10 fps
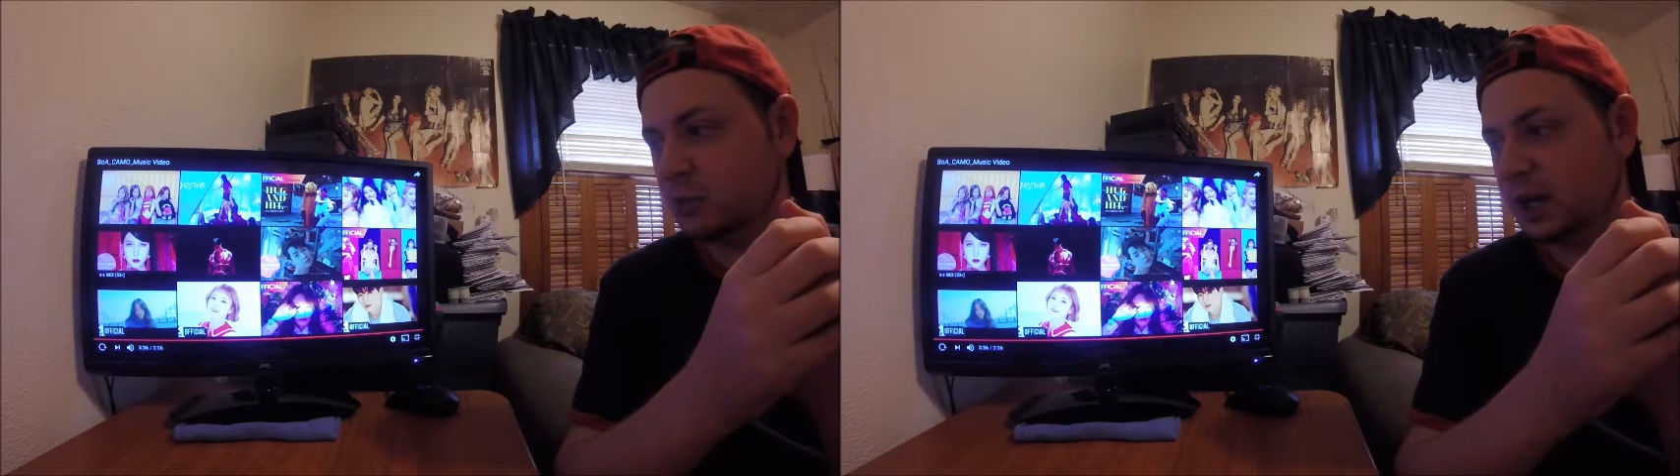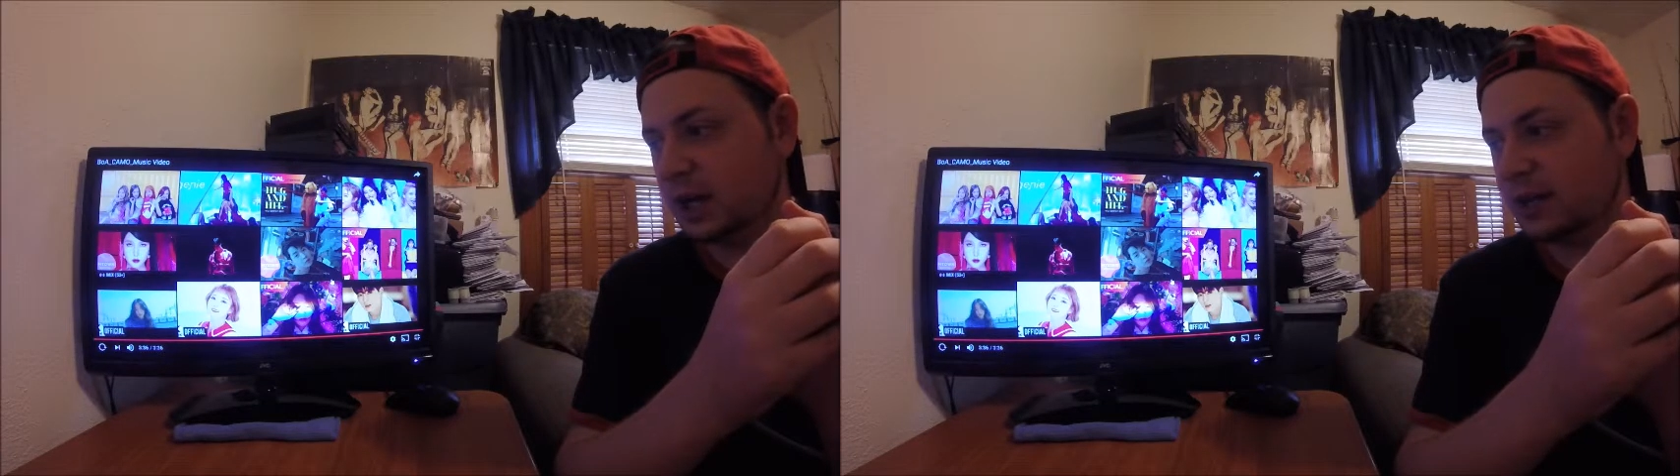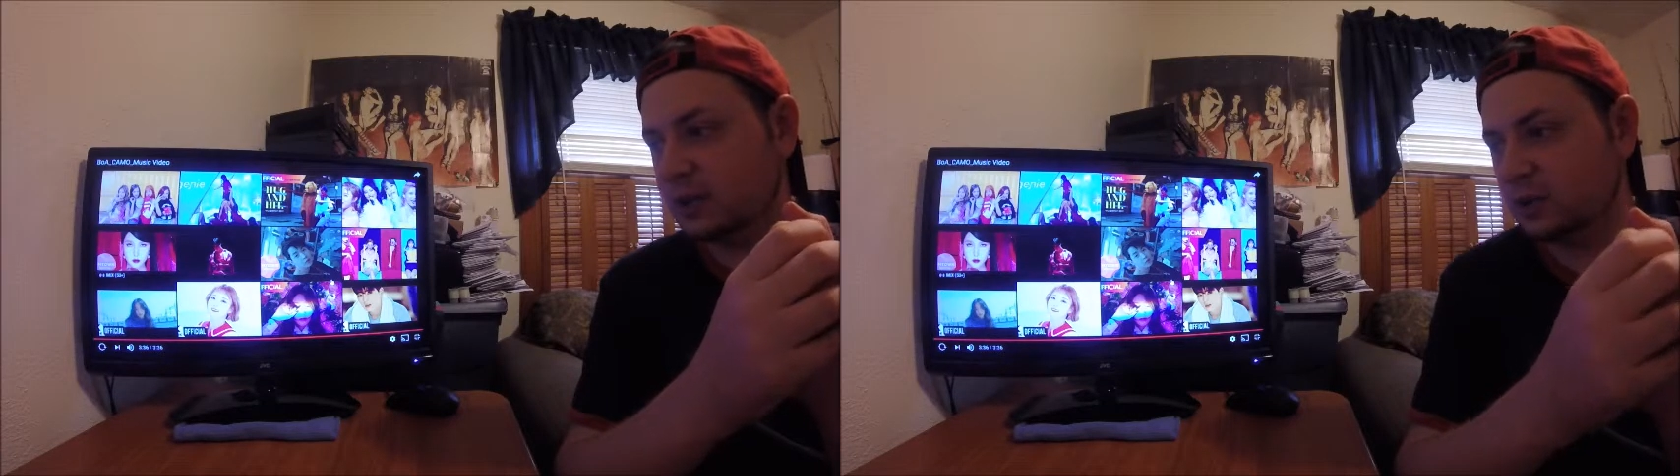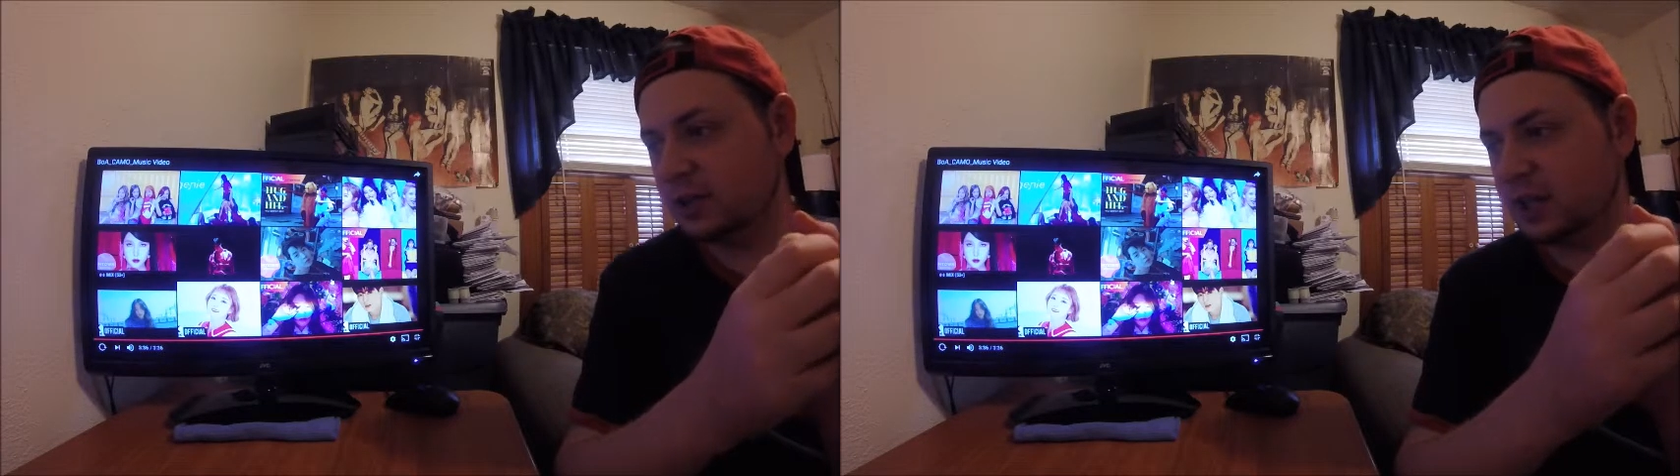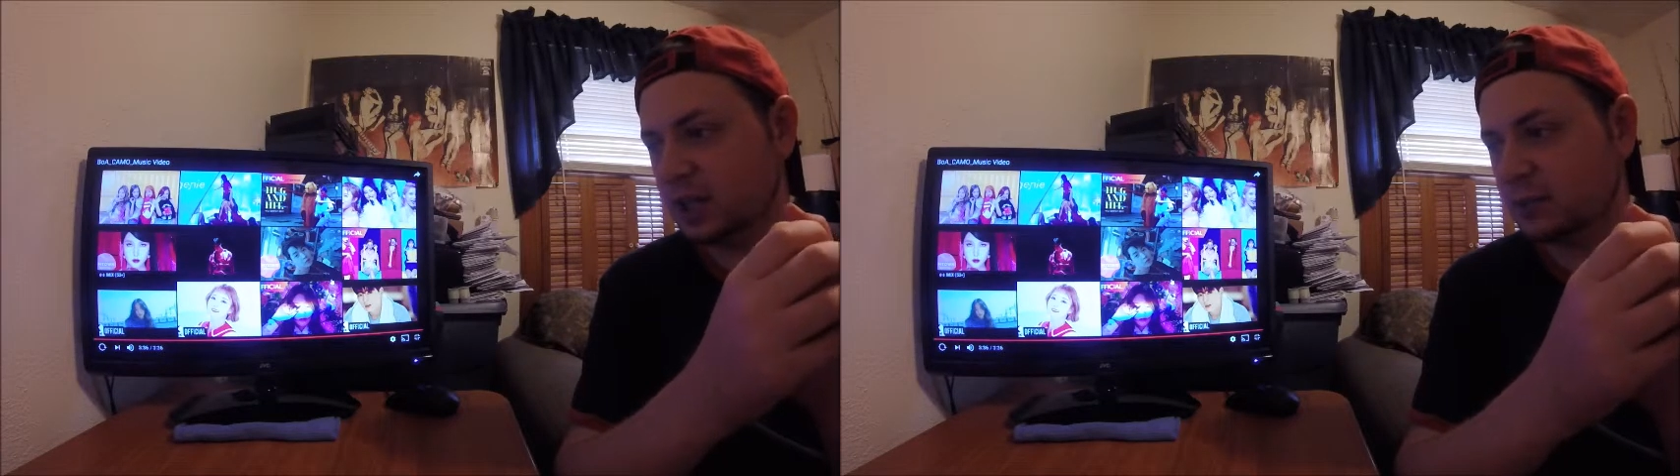by the
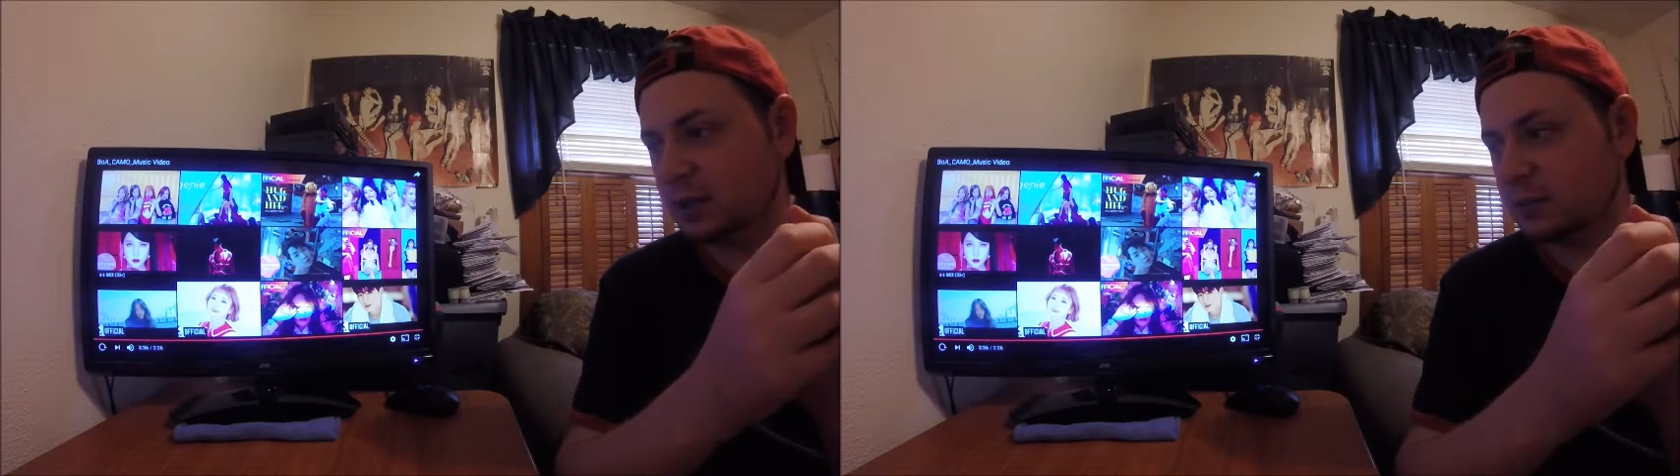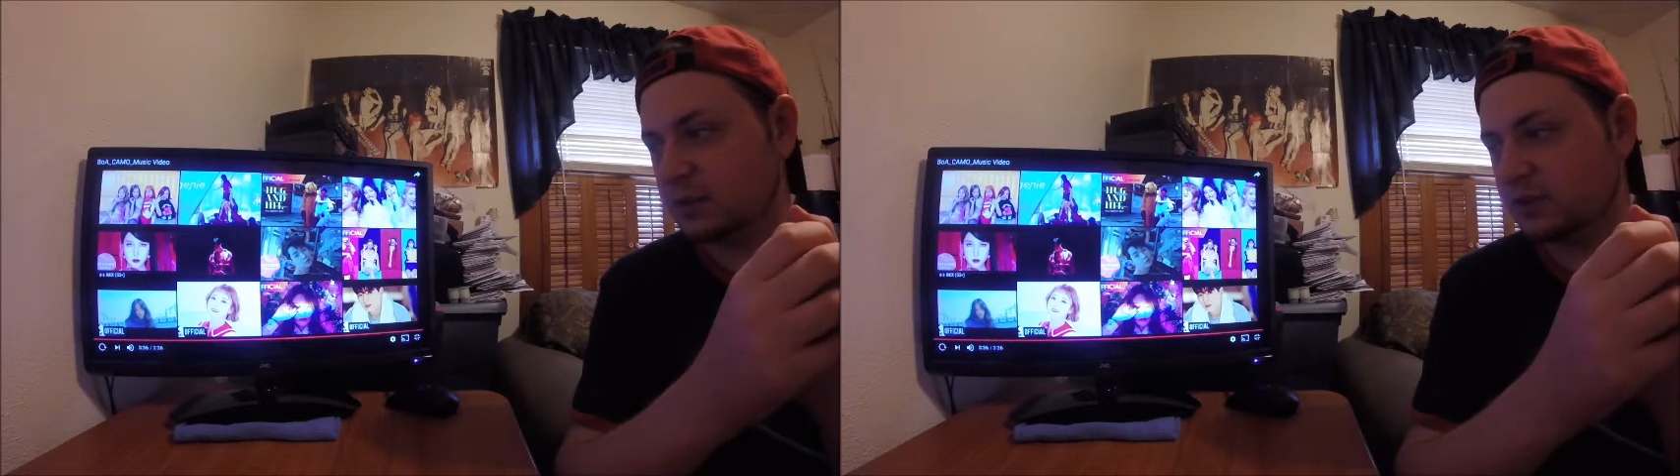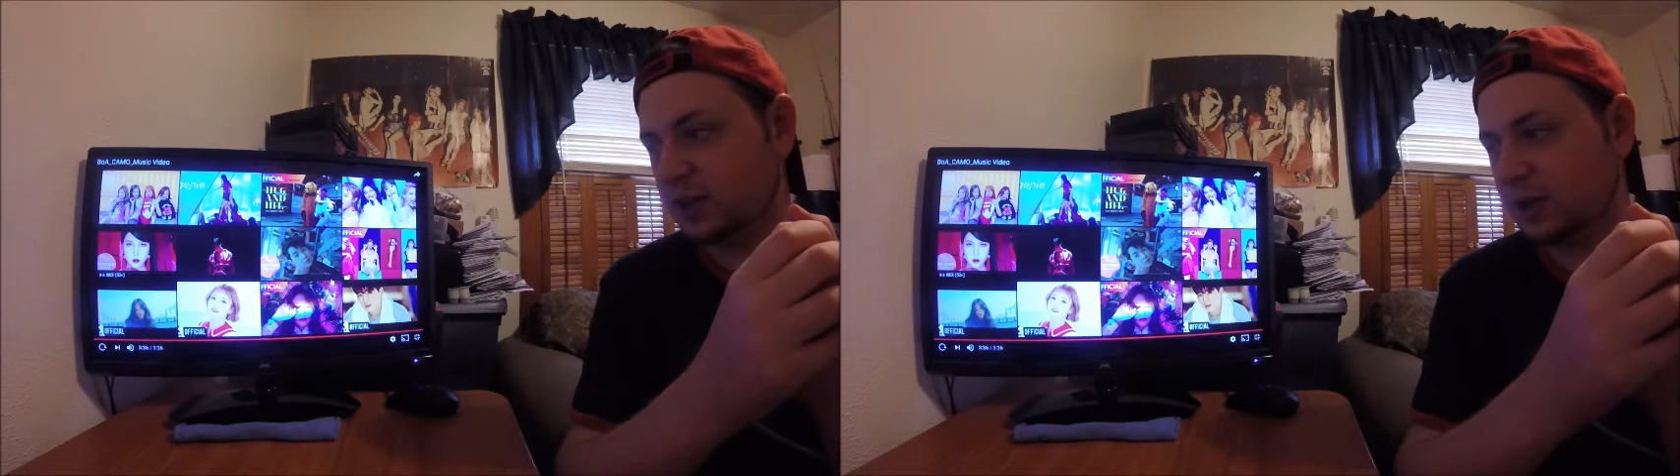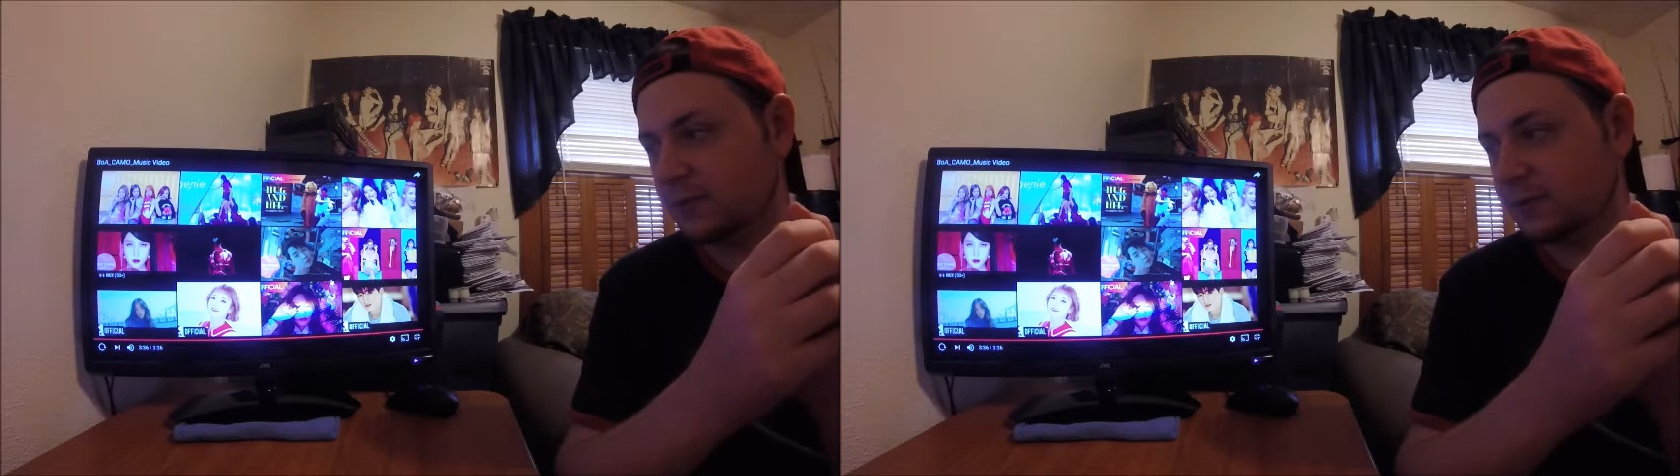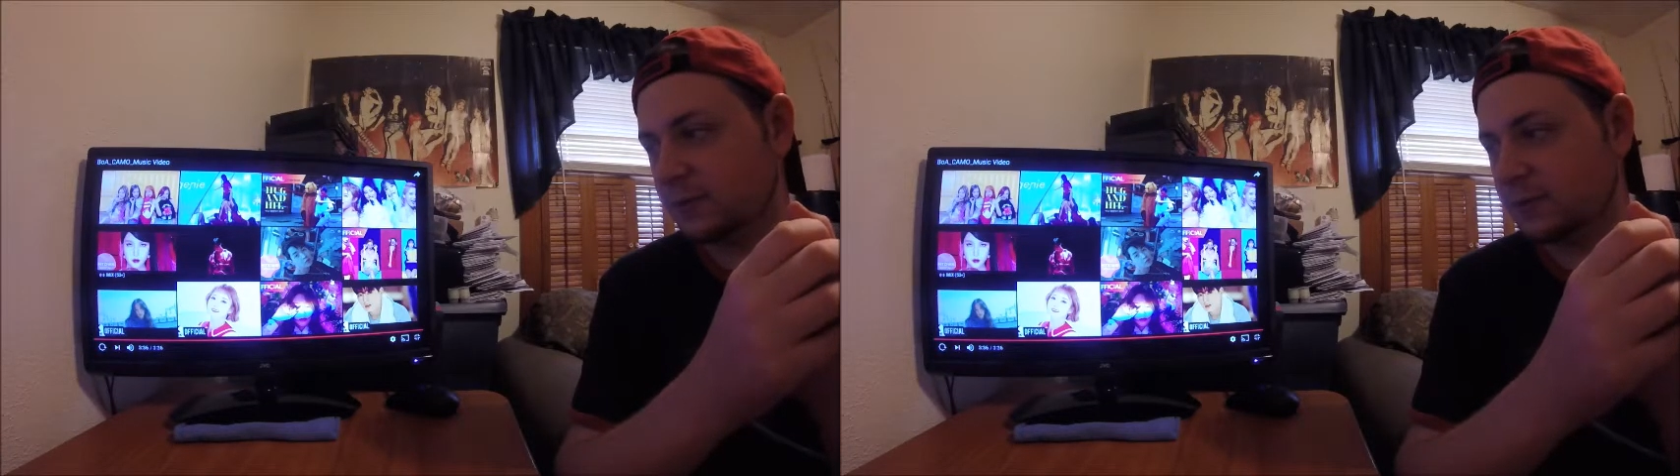Queen of K-pop herself.